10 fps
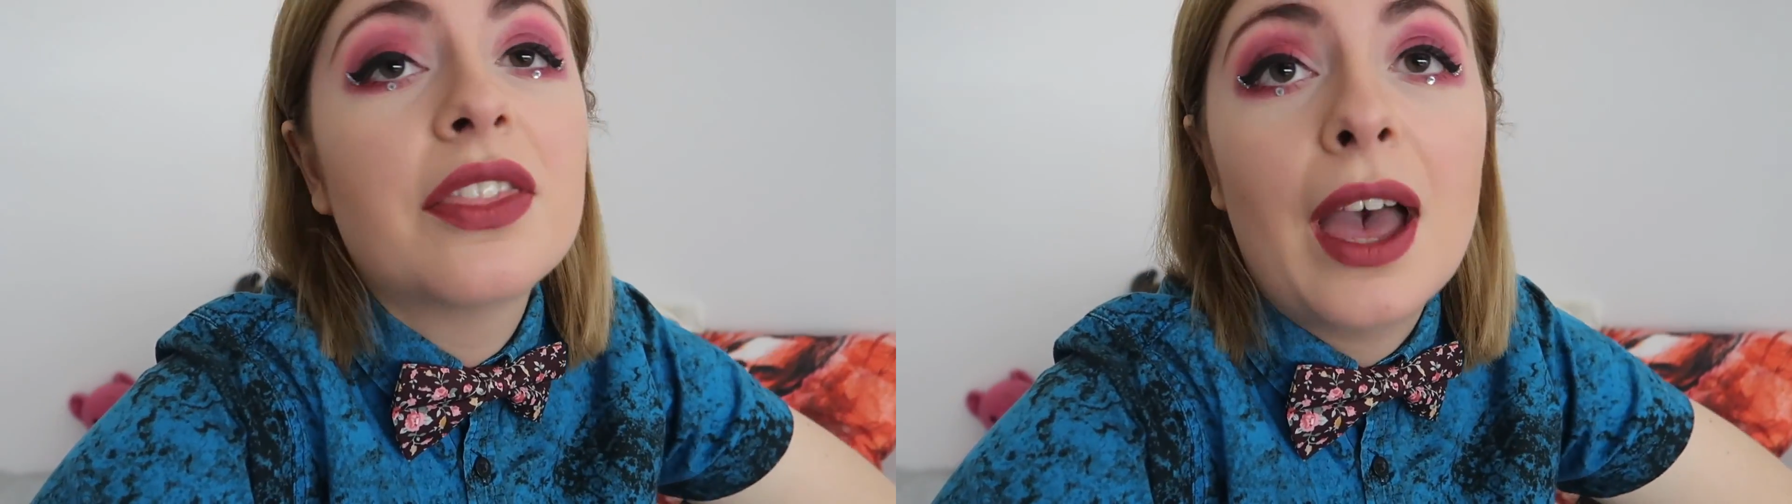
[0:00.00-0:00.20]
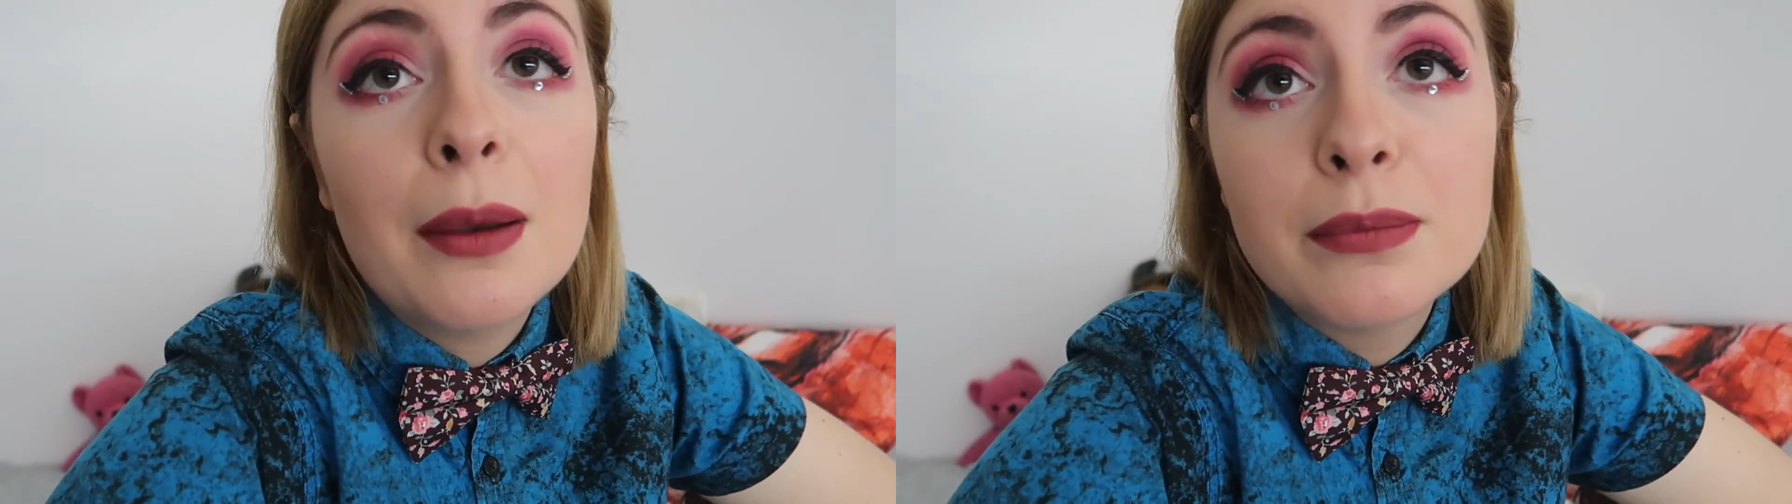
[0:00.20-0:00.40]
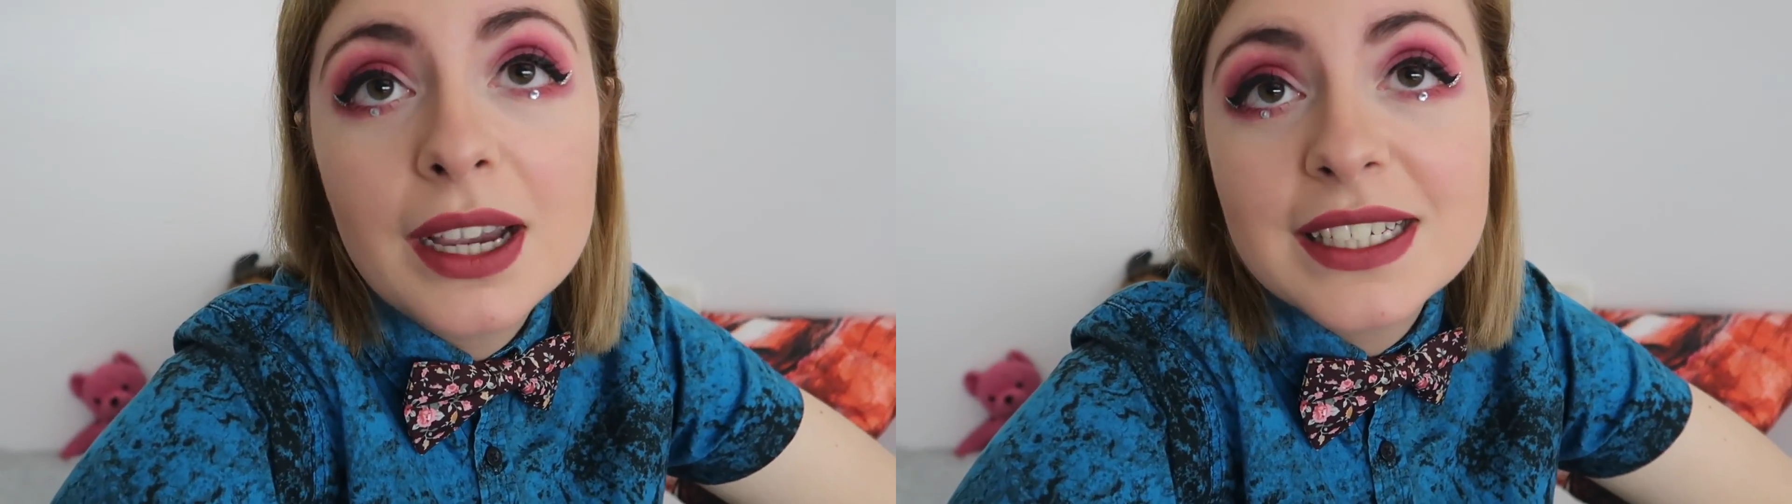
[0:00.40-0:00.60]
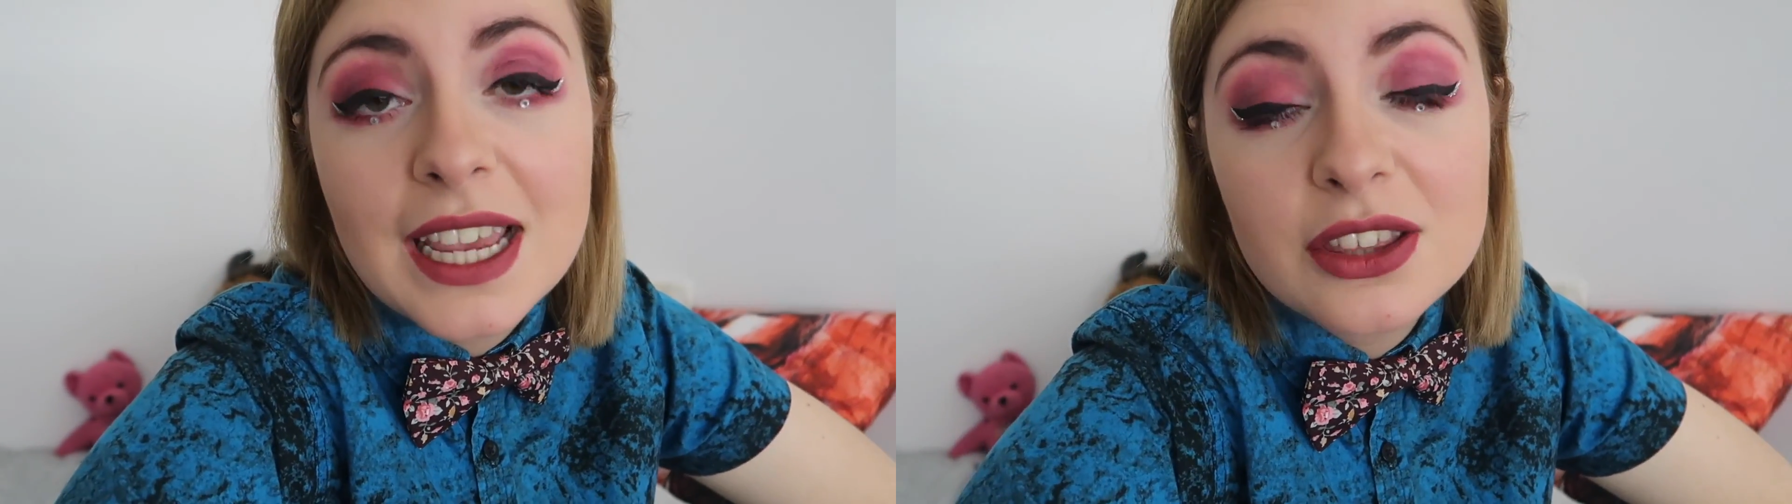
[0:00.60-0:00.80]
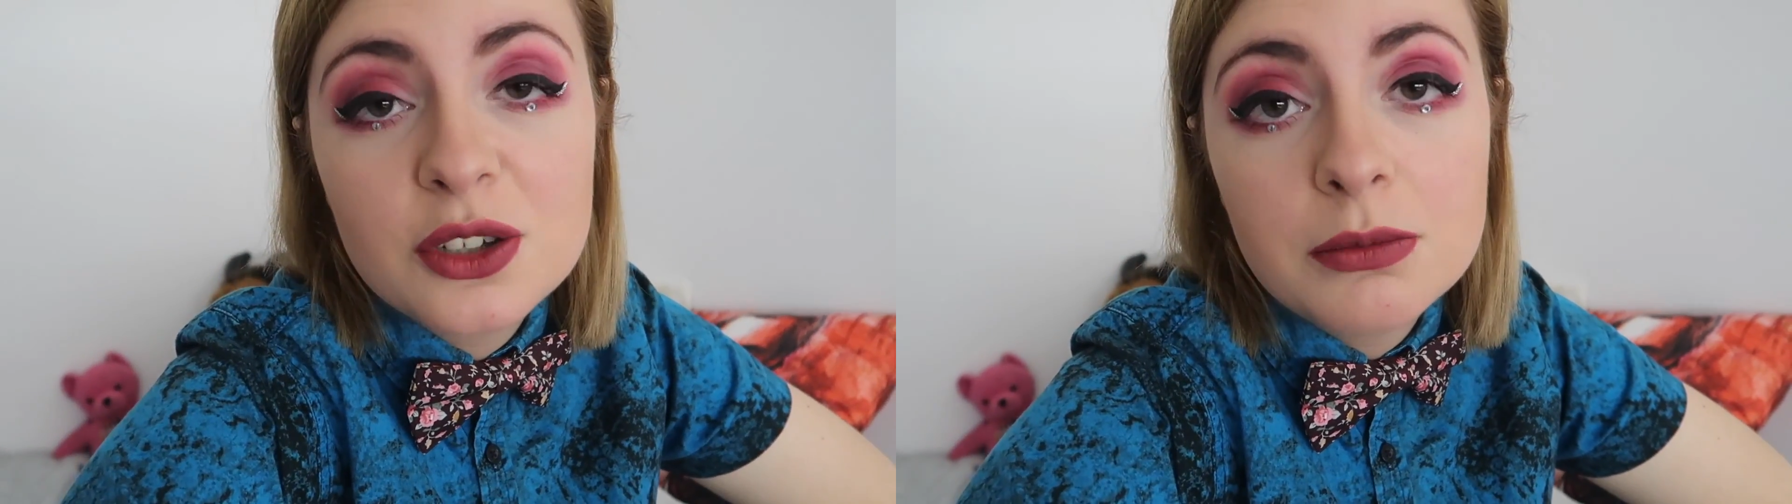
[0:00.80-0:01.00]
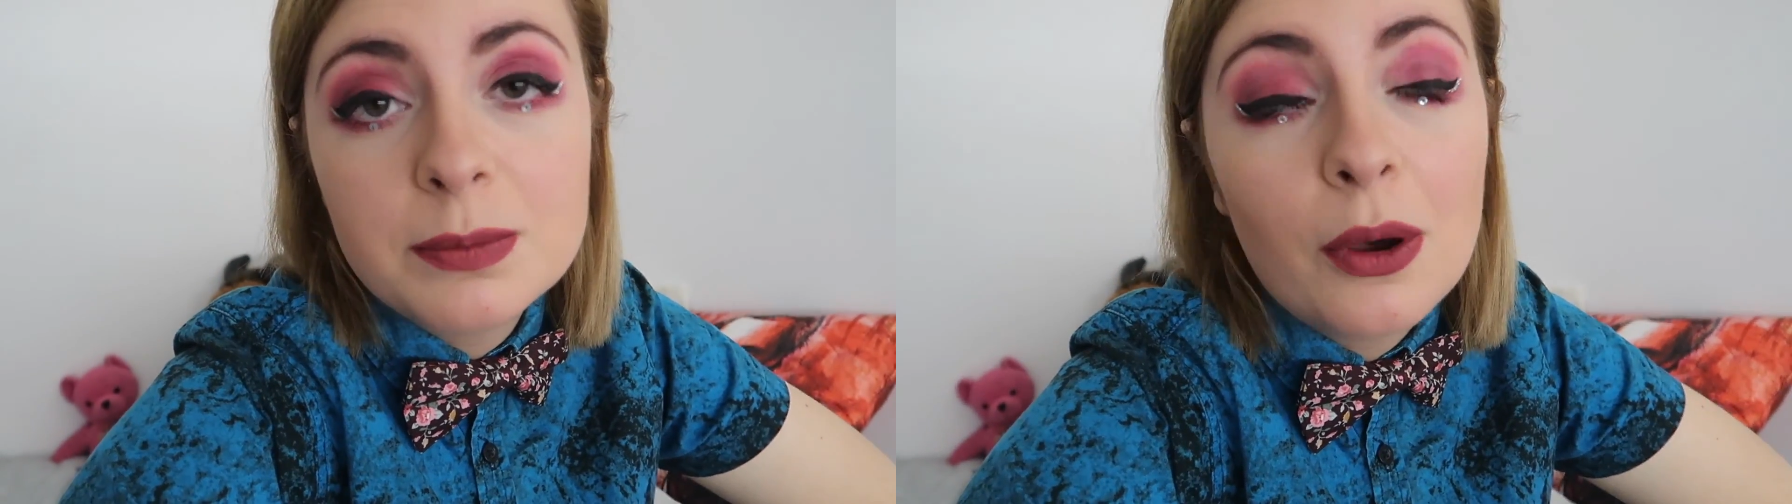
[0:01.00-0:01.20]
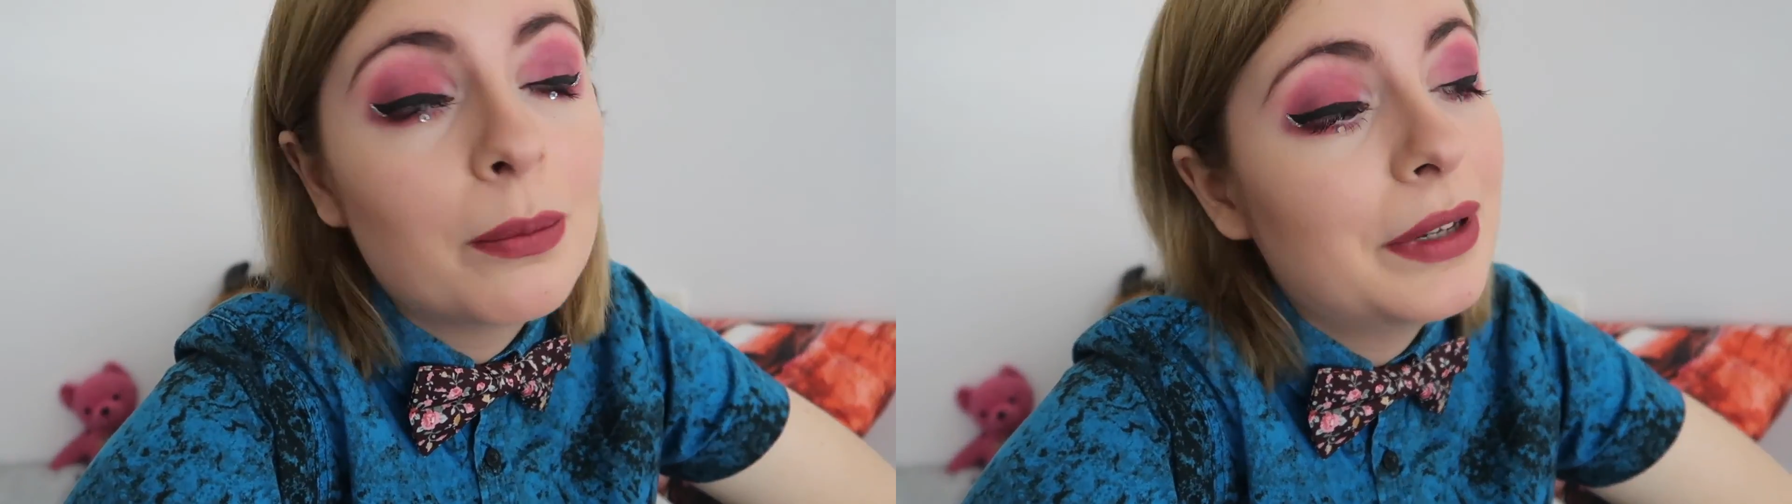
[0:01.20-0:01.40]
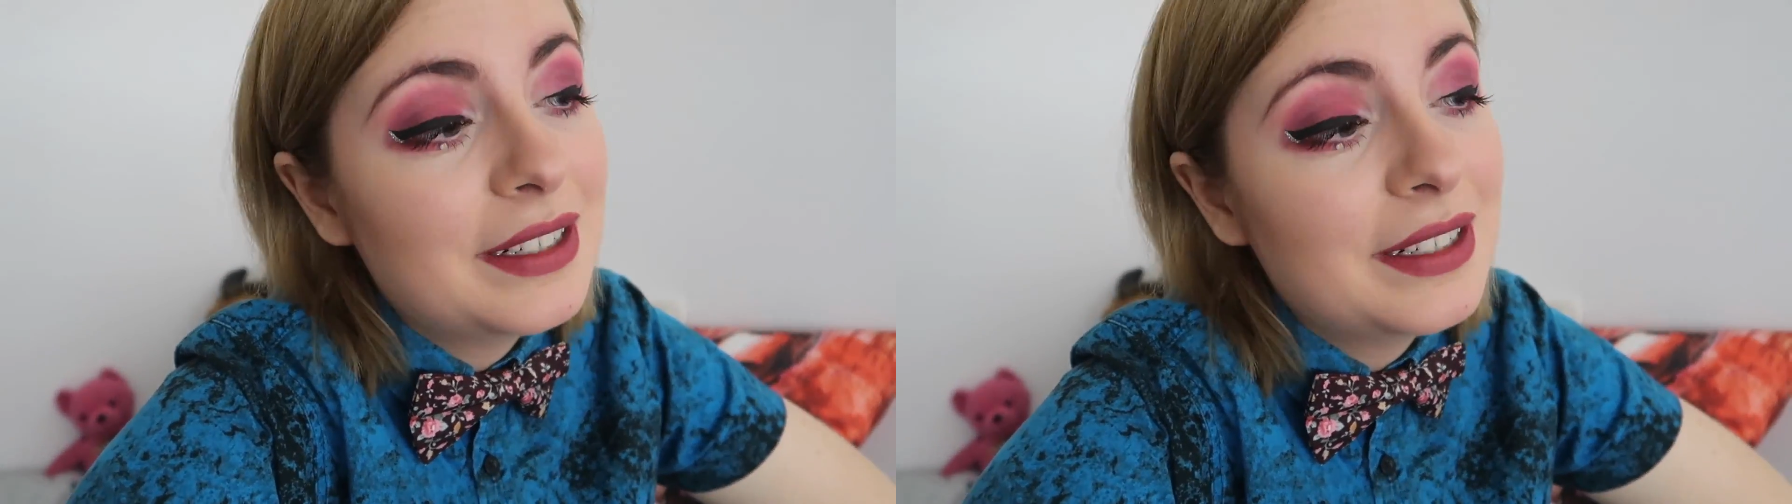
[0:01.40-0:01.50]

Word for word: that might take the top spot,